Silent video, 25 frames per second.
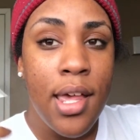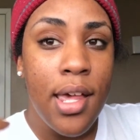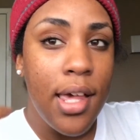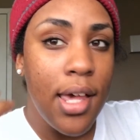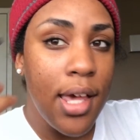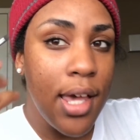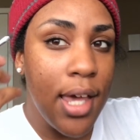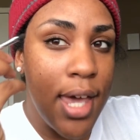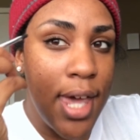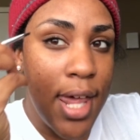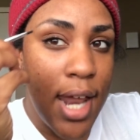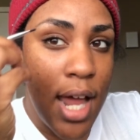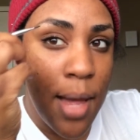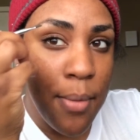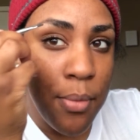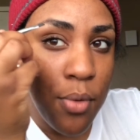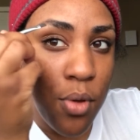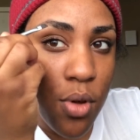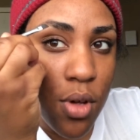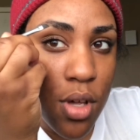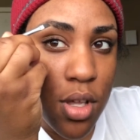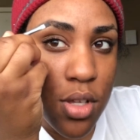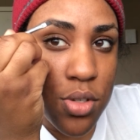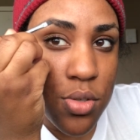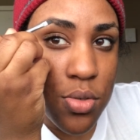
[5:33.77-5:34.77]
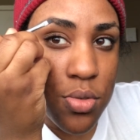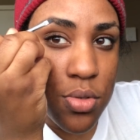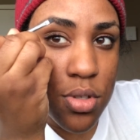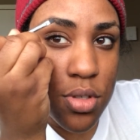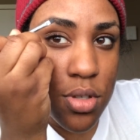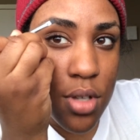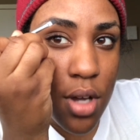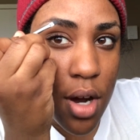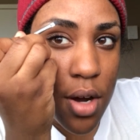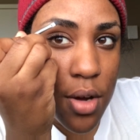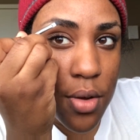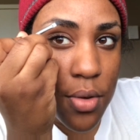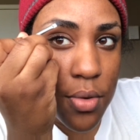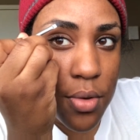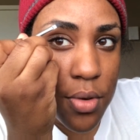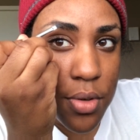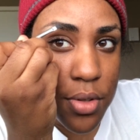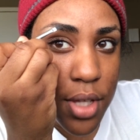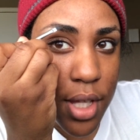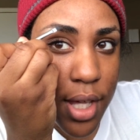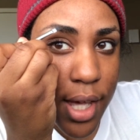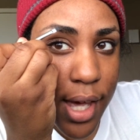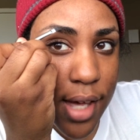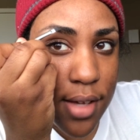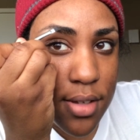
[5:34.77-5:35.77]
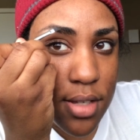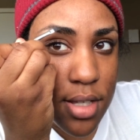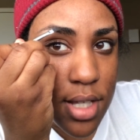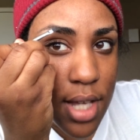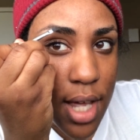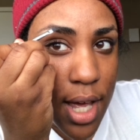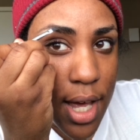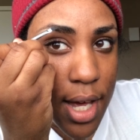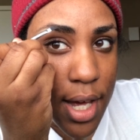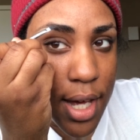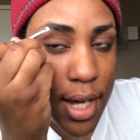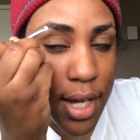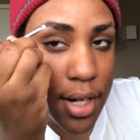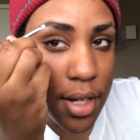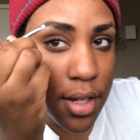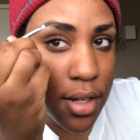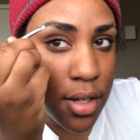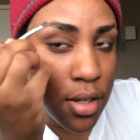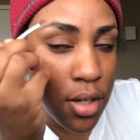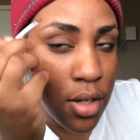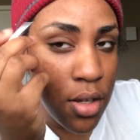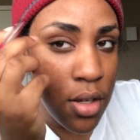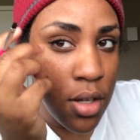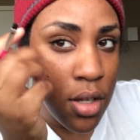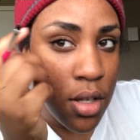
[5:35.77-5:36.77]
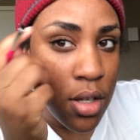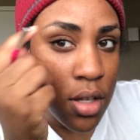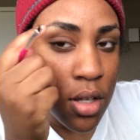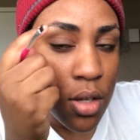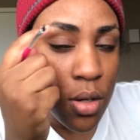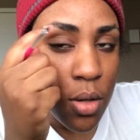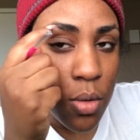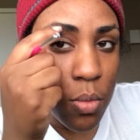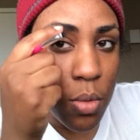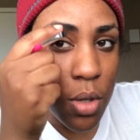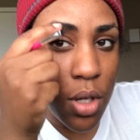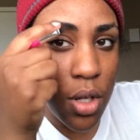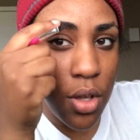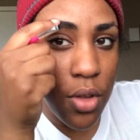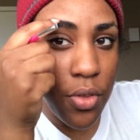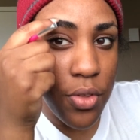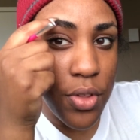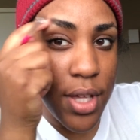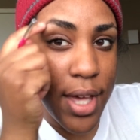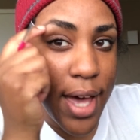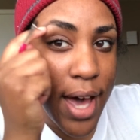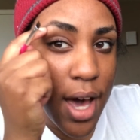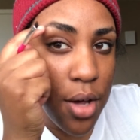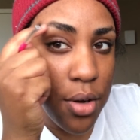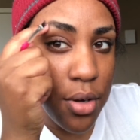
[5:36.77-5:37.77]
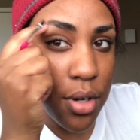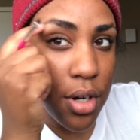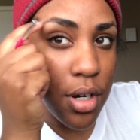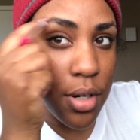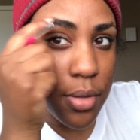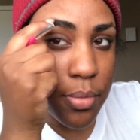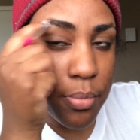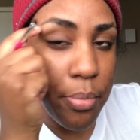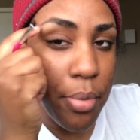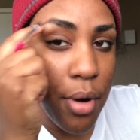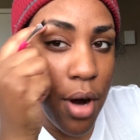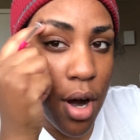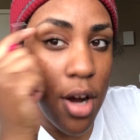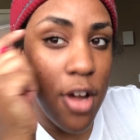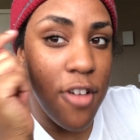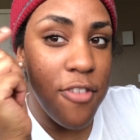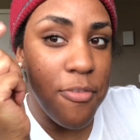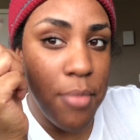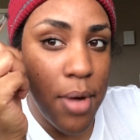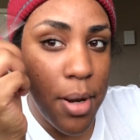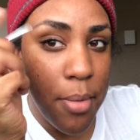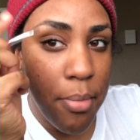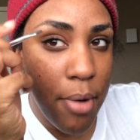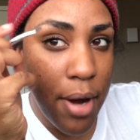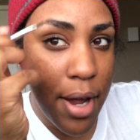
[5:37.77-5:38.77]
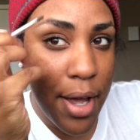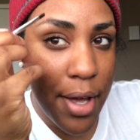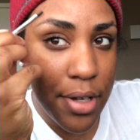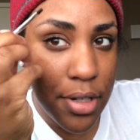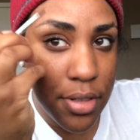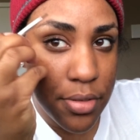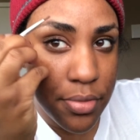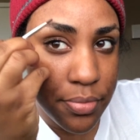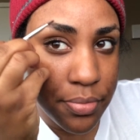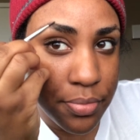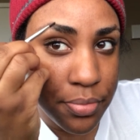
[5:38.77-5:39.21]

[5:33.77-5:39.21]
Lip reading: and I'm going to start on the outside, well, the outer part of my brow,